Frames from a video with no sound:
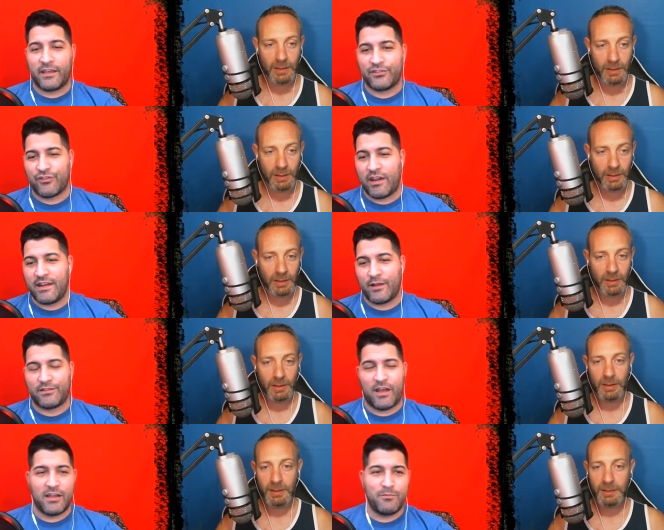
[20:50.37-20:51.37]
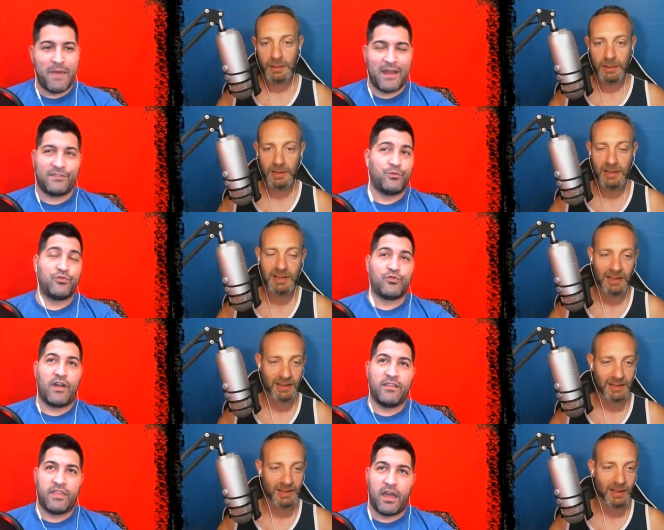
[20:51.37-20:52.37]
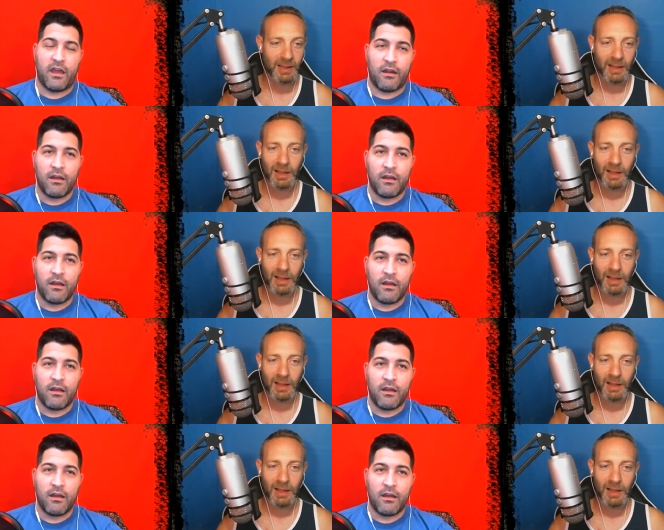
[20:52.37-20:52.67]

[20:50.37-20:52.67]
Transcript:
Speaker 1: Strand outside and Madison was right there.